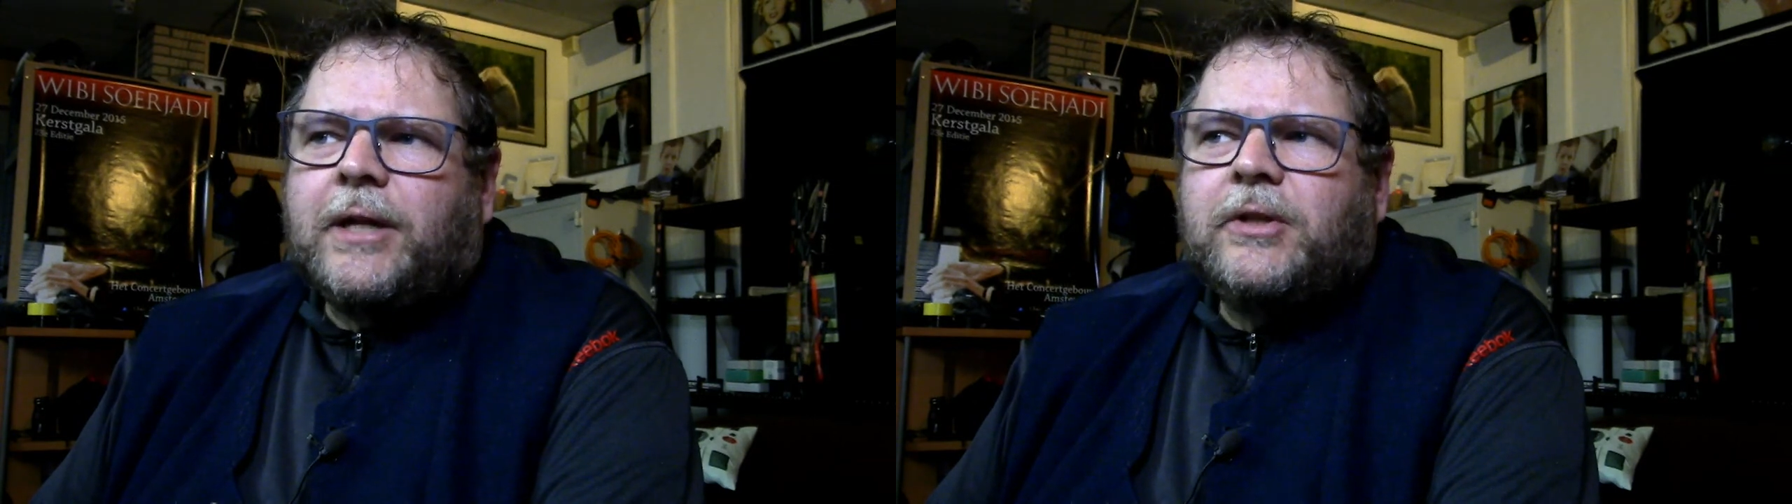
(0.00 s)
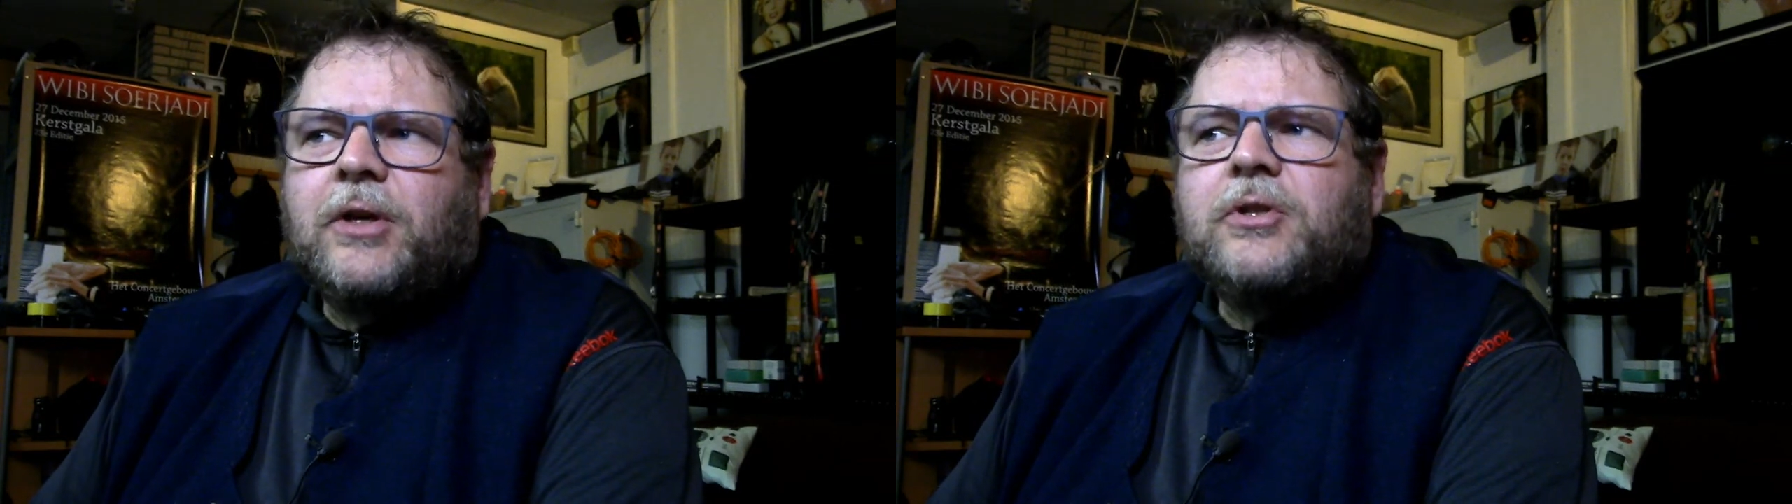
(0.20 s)

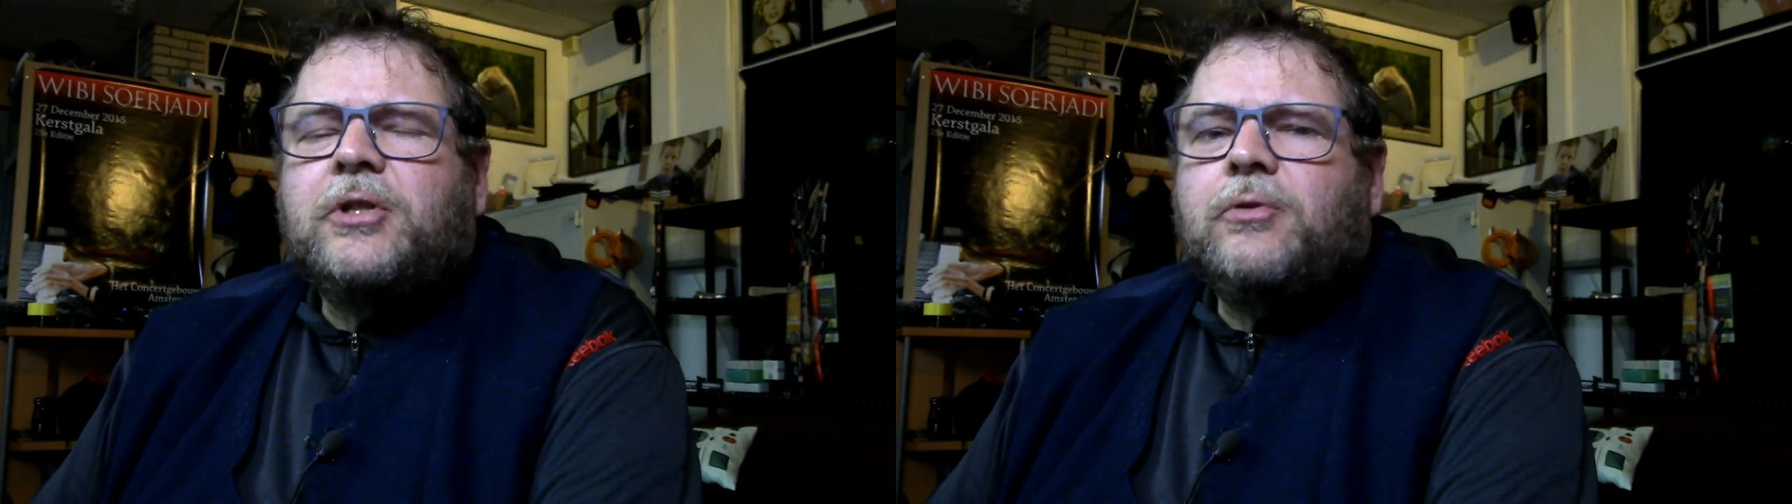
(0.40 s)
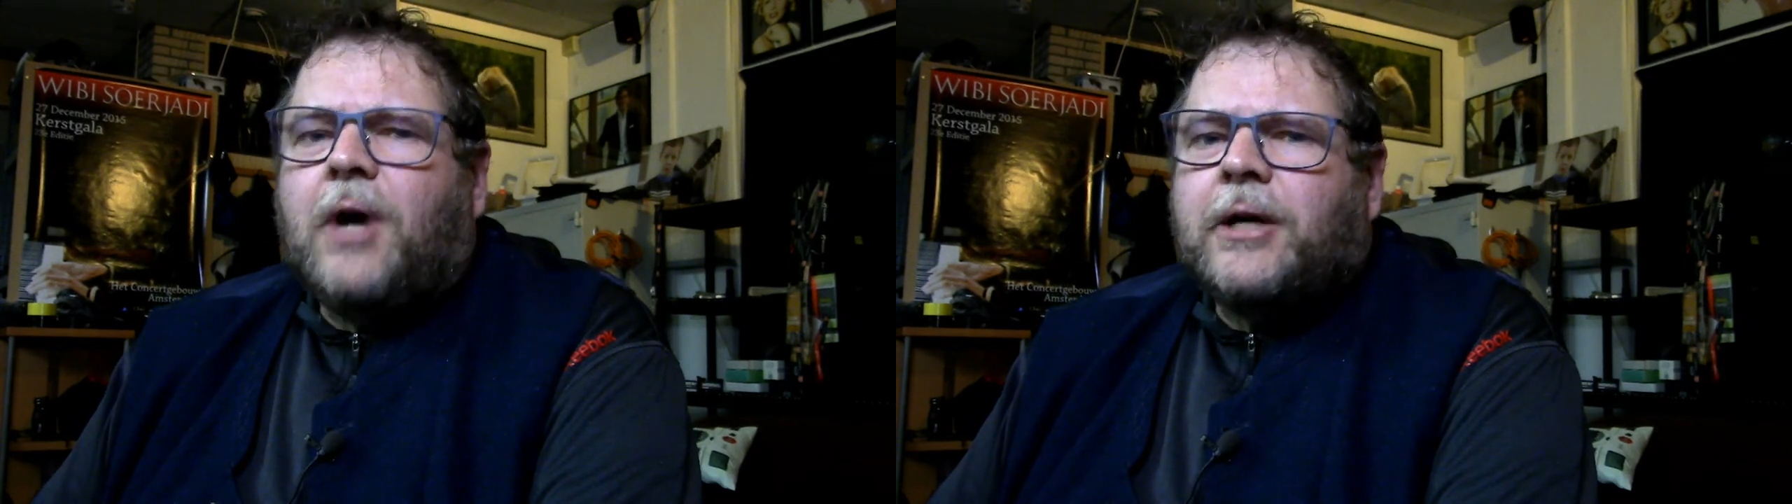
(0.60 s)
and those
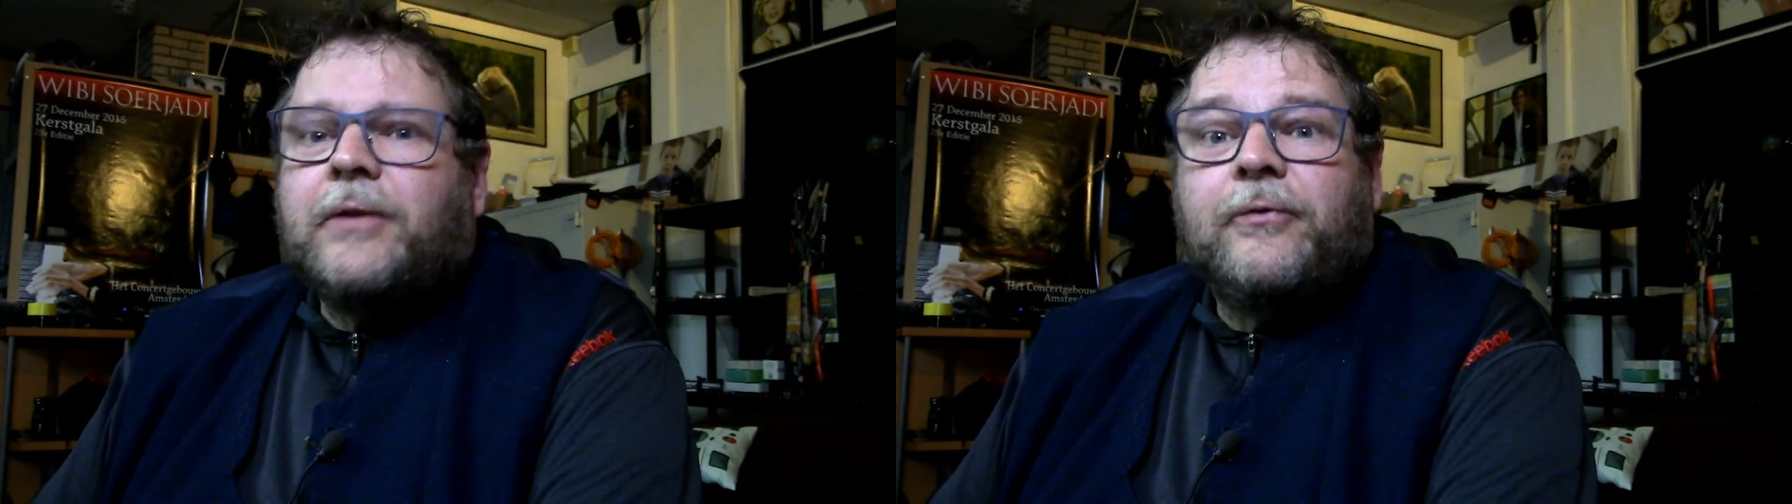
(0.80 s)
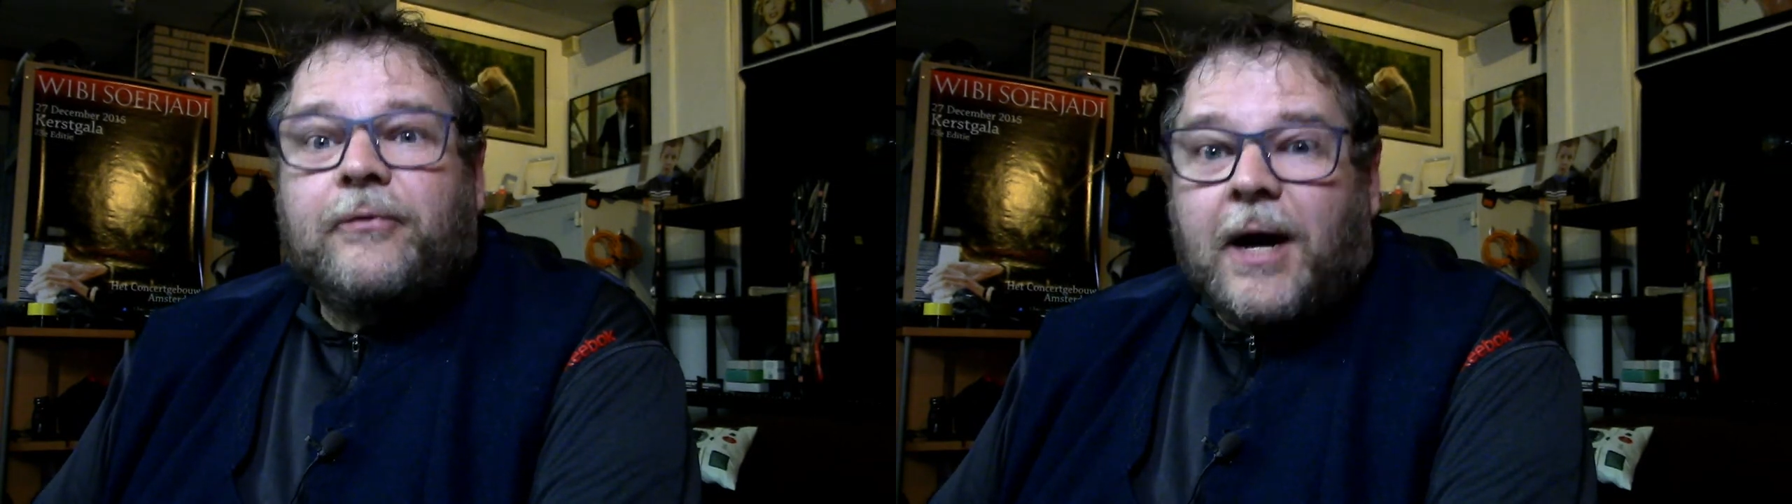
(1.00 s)
two are
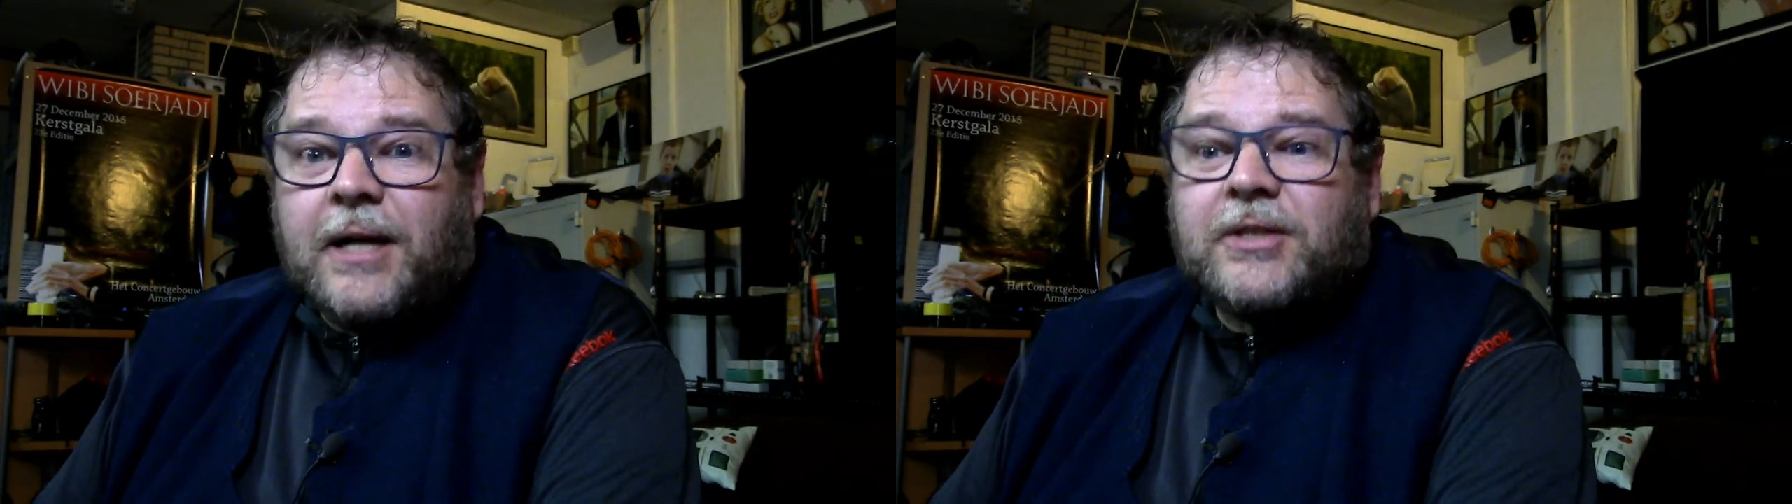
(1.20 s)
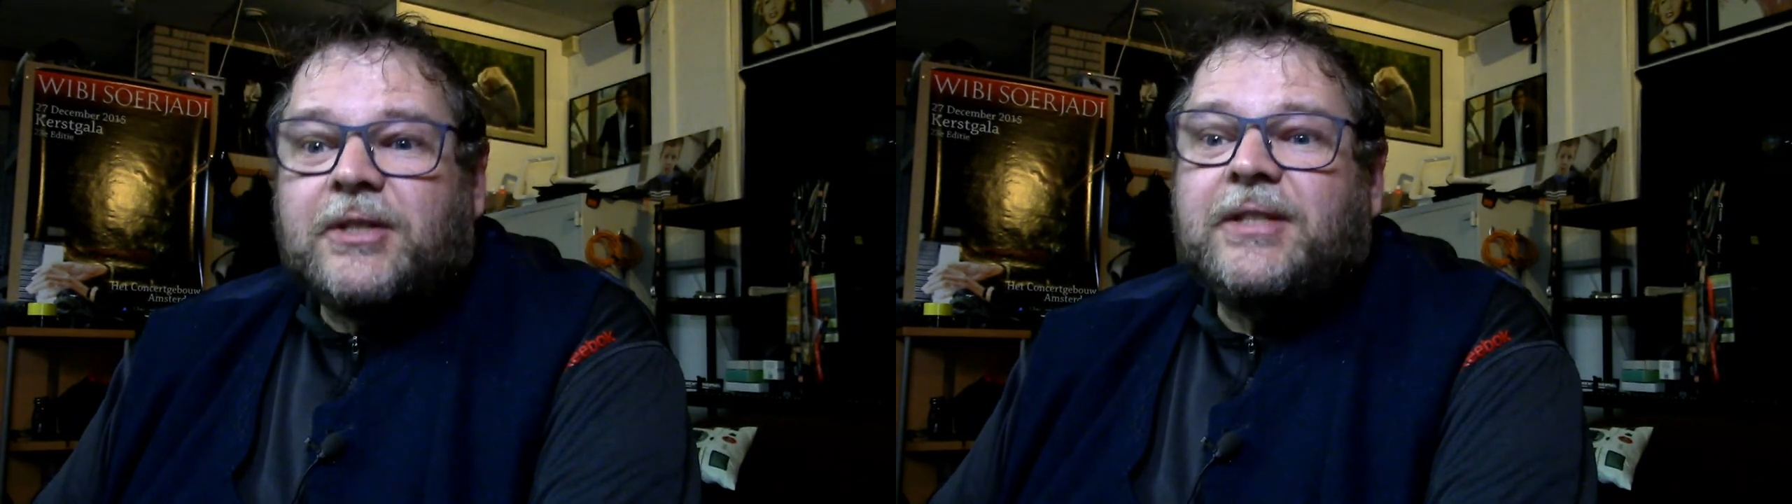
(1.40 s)
the
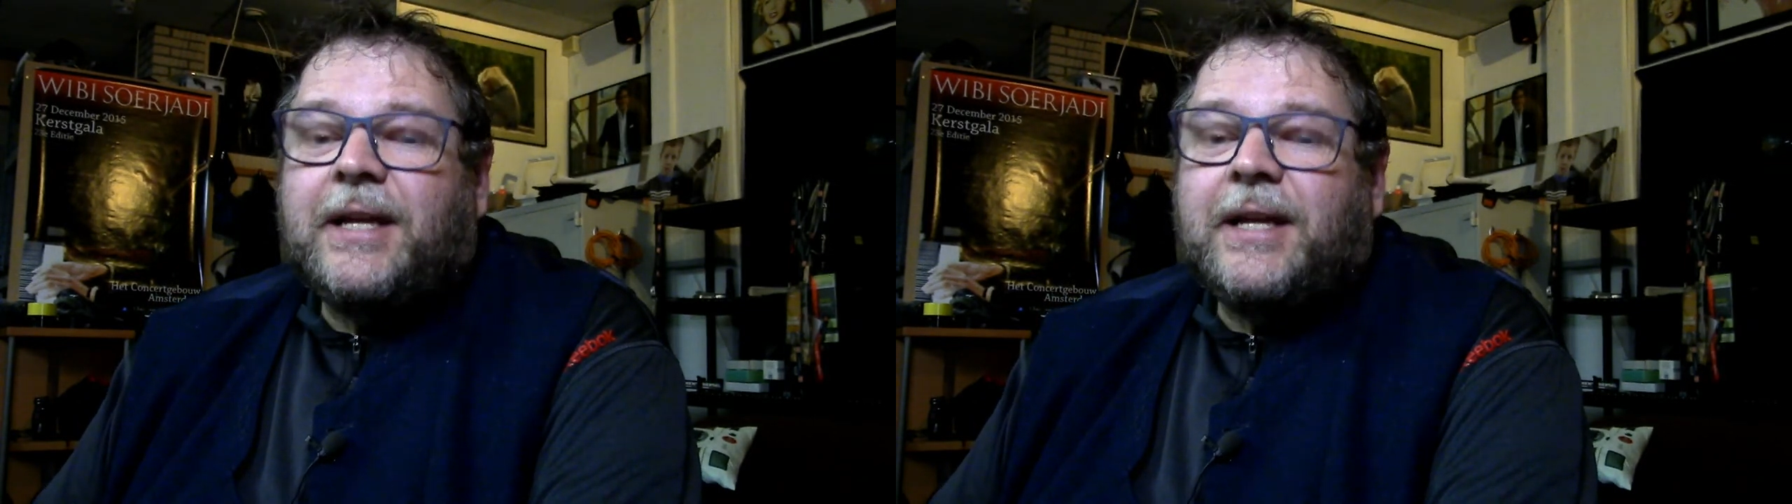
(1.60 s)
fastest